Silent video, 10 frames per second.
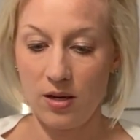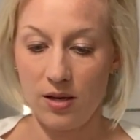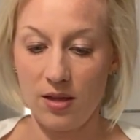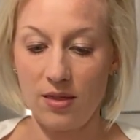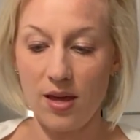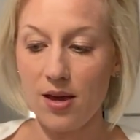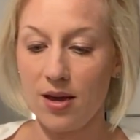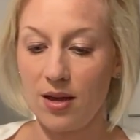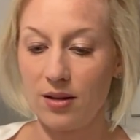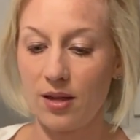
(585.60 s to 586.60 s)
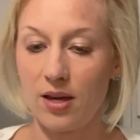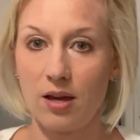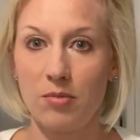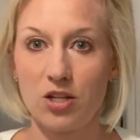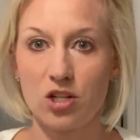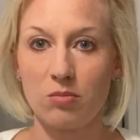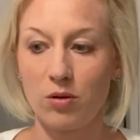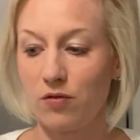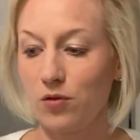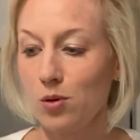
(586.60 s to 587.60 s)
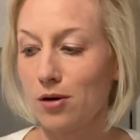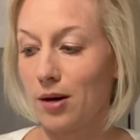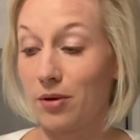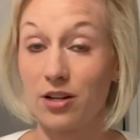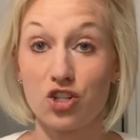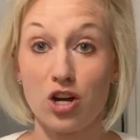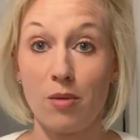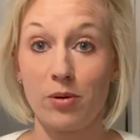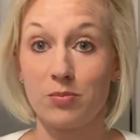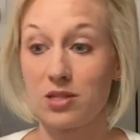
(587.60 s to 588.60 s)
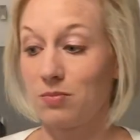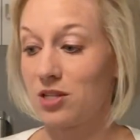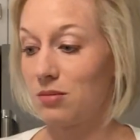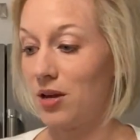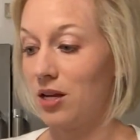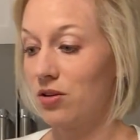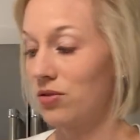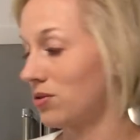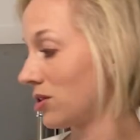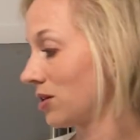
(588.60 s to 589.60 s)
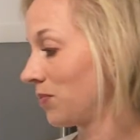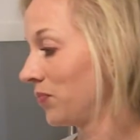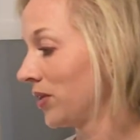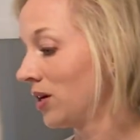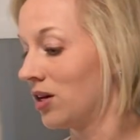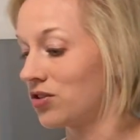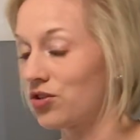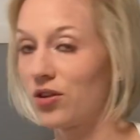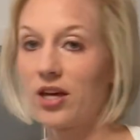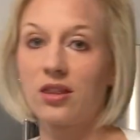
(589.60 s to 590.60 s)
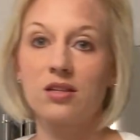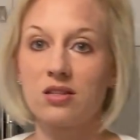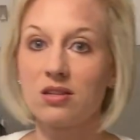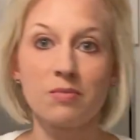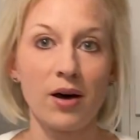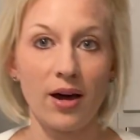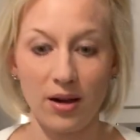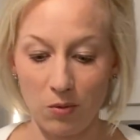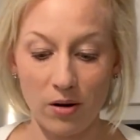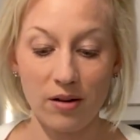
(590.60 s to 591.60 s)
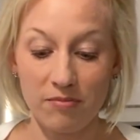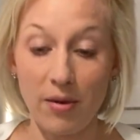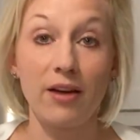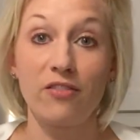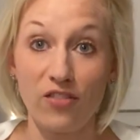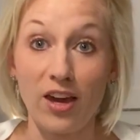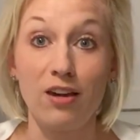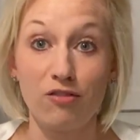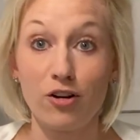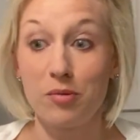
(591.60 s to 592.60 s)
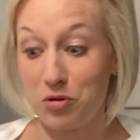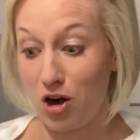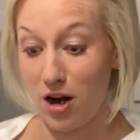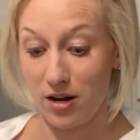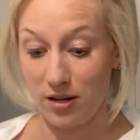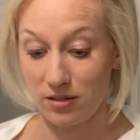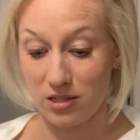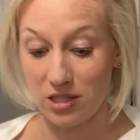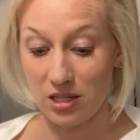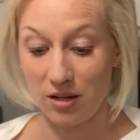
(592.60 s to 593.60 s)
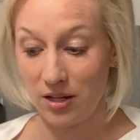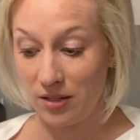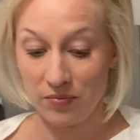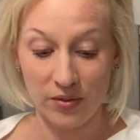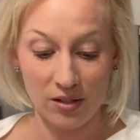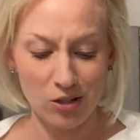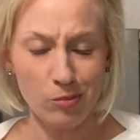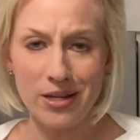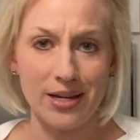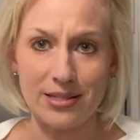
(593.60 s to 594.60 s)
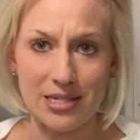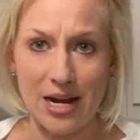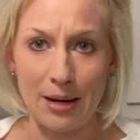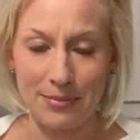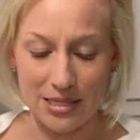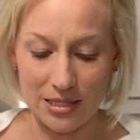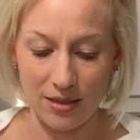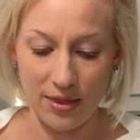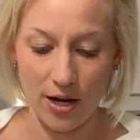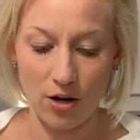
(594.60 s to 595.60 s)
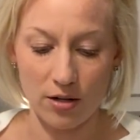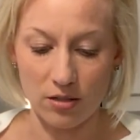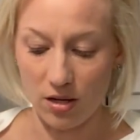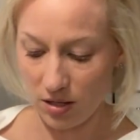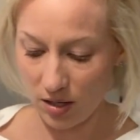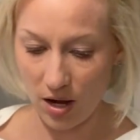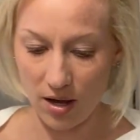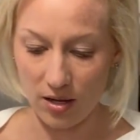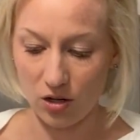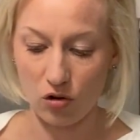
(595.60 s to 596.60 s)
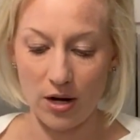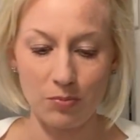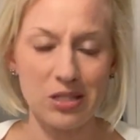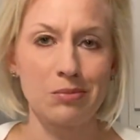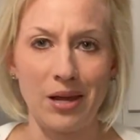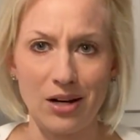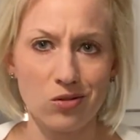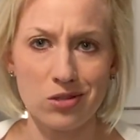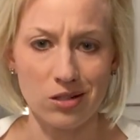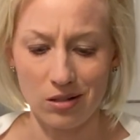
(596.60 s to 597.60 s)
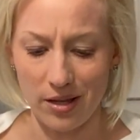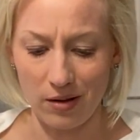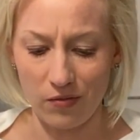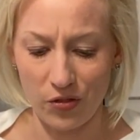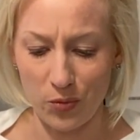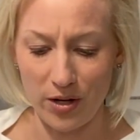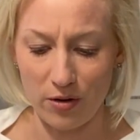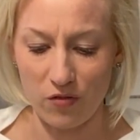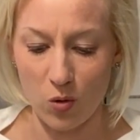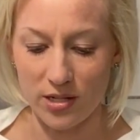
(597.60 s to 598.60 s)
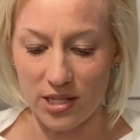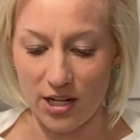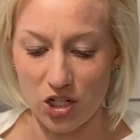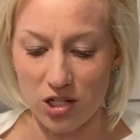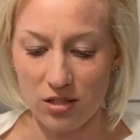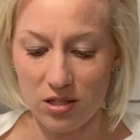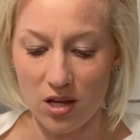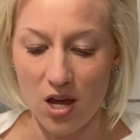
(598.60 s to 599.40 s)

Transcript: And then, like I mentioned before, I'm gonna chop up some tomatoes. So like this is one of my favorite products. Nobody has time to sit there and cut grape tomatoes into like 3 or 4 sections.